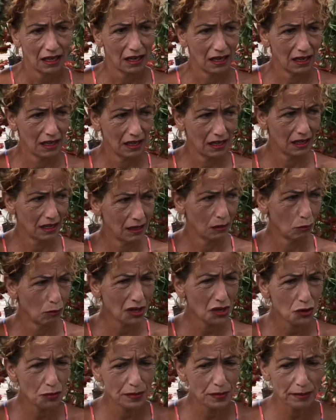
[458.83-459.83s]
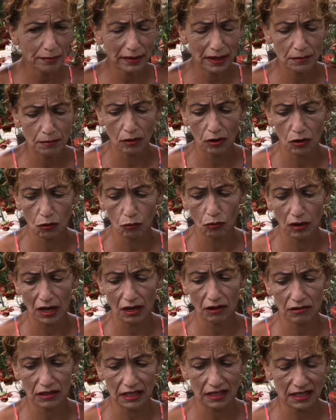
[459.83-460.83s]
What do you mean by mold?
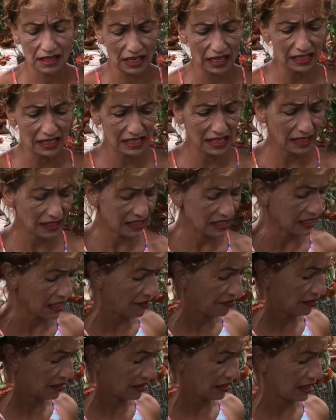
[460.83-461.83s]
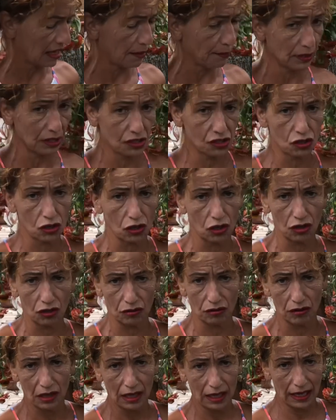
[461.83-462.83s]
Well, it has some stuff on top of the
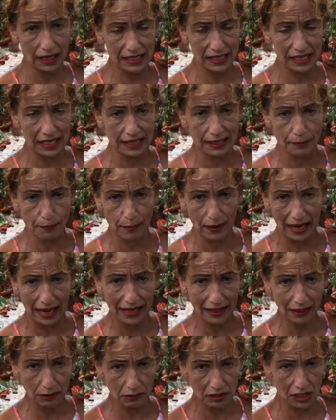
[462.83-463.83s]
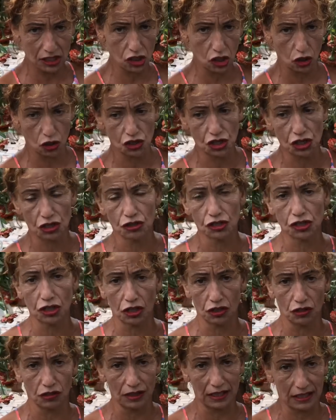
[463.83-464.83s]
soil. I said, in the plant or in the soil? She goes,
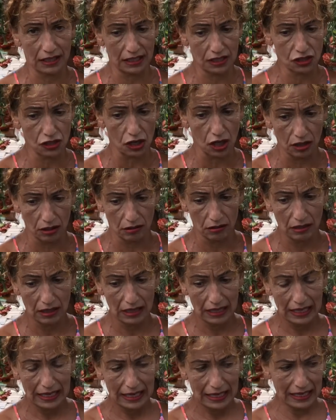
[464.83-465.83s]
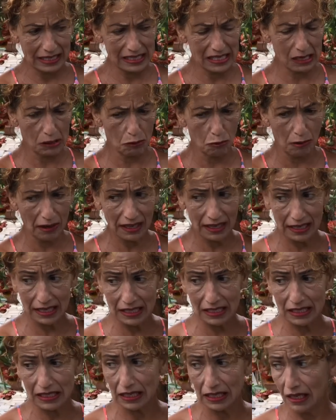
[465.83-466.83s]
no, in the soil. I said, what it
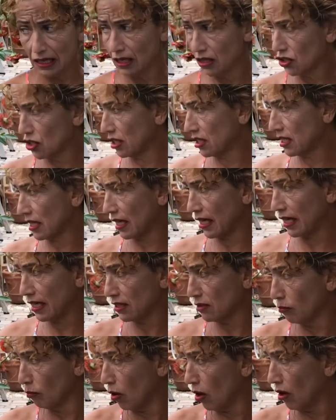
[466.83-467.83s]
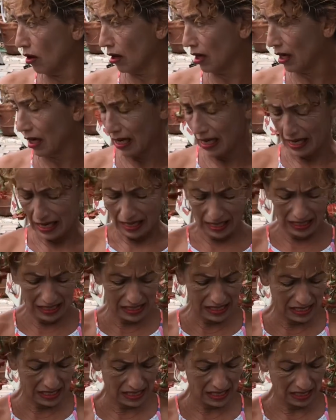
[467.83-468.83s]
is? She said, it's mold. I
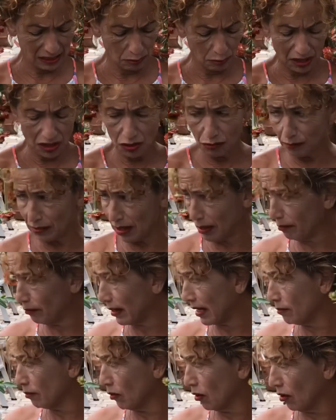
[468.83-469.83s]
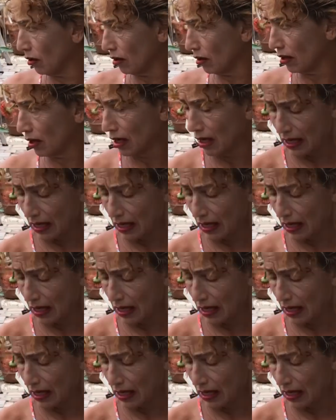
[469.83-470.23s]
said, what do you mean by mold?